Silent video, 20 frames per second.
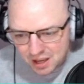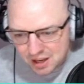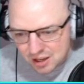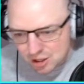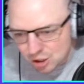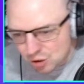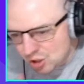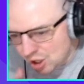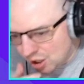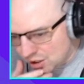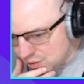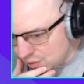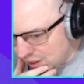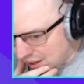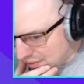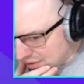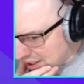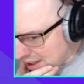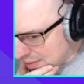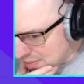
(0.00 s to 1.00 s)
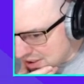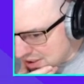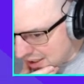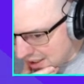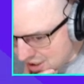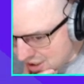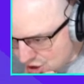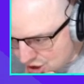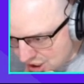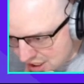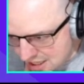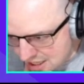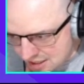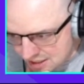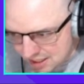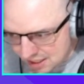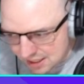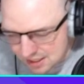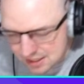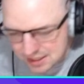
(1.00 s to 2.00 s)
Newcastle haven't kept a clean sheet in
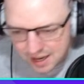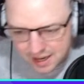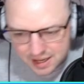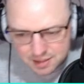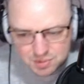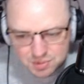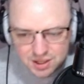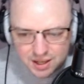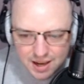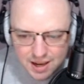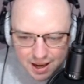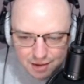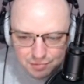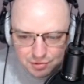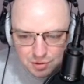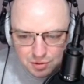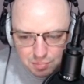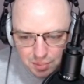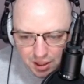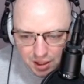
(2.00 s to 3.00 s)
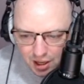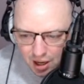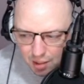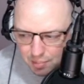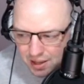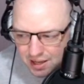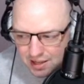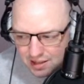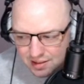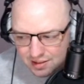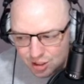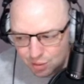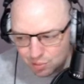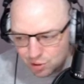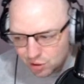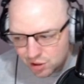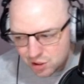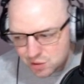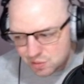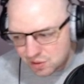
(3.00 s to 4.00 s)
6 games. They haven't, but I mean, to be
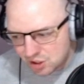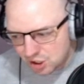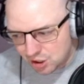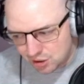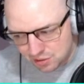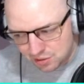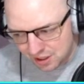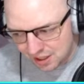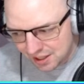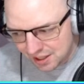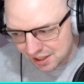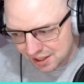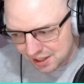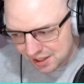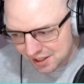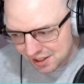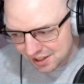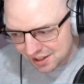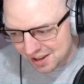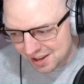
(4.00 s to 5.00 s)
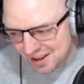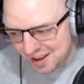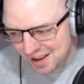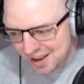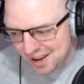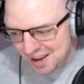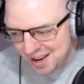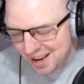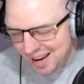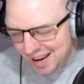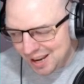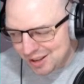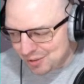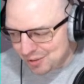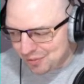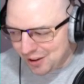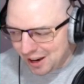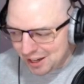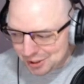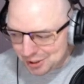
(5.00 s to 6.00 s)
honest with you, the
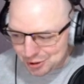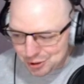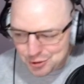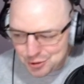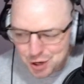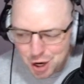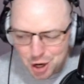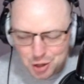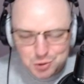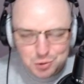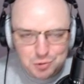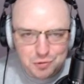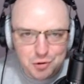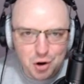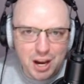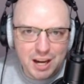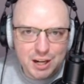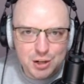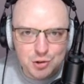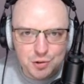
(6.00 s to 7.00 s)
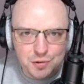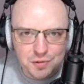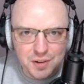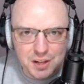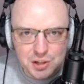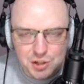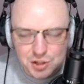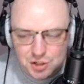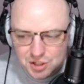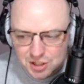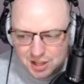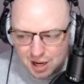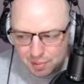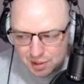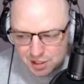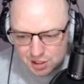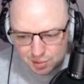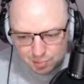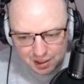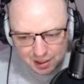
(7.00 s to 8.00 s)
fact that Newcastle have got extra fixtures to come
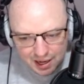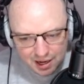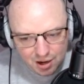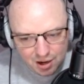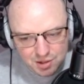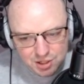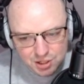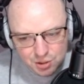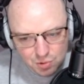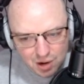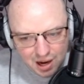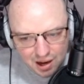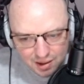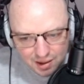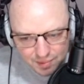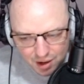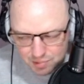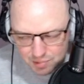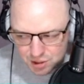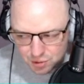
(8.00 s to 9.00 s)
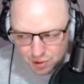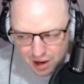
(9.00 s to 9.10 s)
into play, I'm still